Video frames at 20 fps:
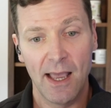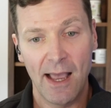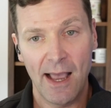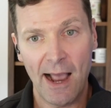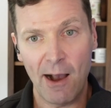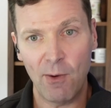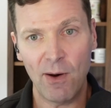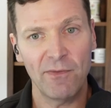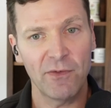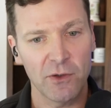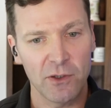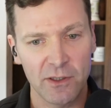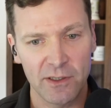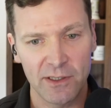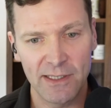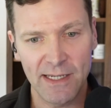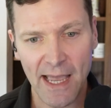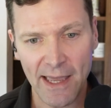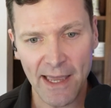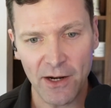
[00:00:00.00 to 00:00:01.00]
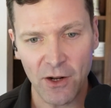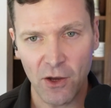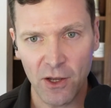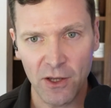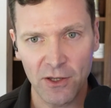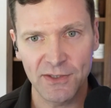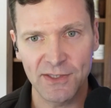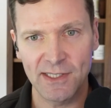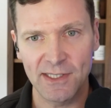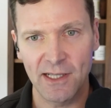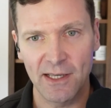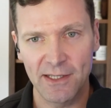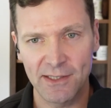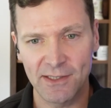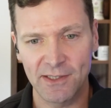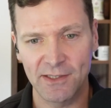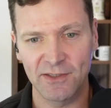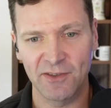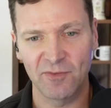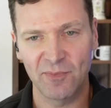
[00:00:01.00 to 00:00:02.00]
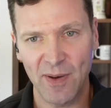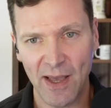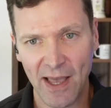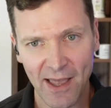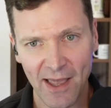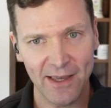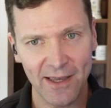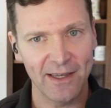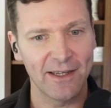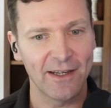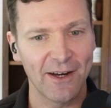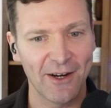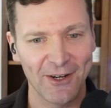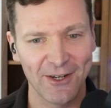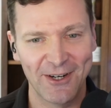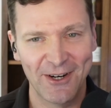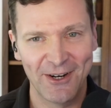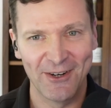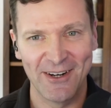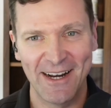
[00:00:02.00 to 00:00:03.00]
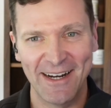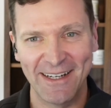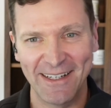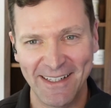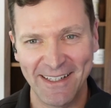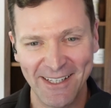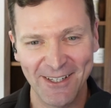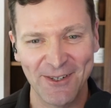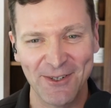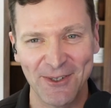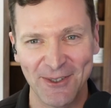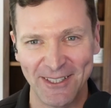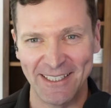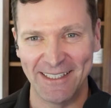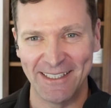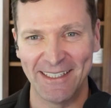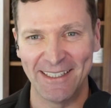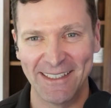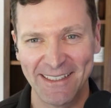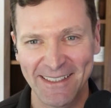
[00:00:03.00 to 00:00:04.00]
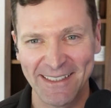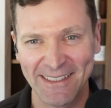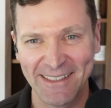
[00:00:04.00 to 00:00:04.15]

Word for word: However, not all slices of pie are created equally.